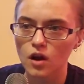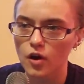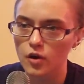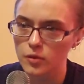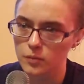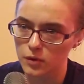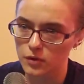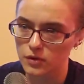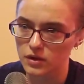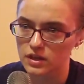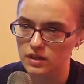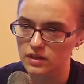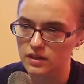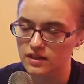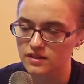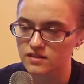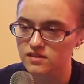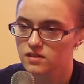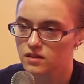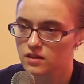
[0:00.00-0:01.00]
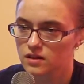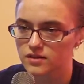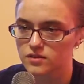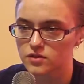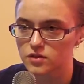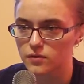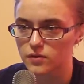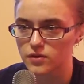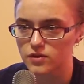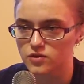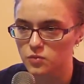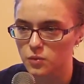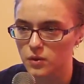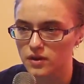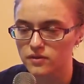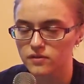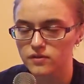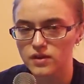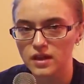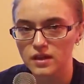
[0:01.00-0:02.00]
heartbroken he still is over his
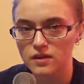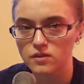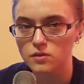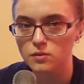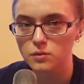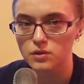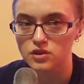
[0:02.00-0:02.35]
wife's death,